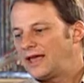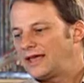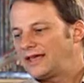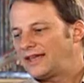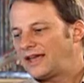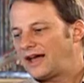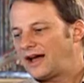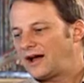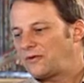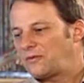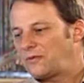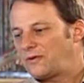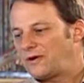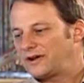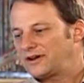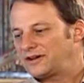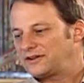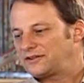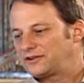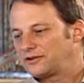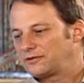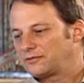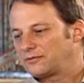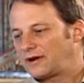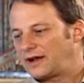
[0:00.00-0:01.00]
Yeah, I
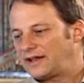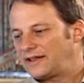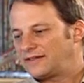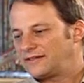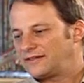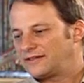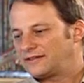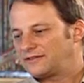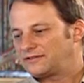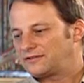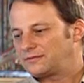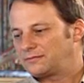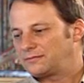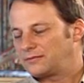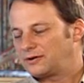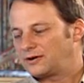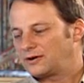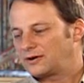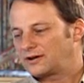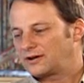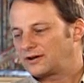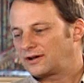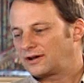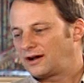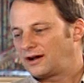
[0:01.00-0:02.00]
wanted to write this
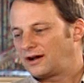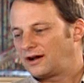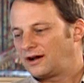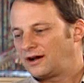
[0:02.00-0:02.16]
book.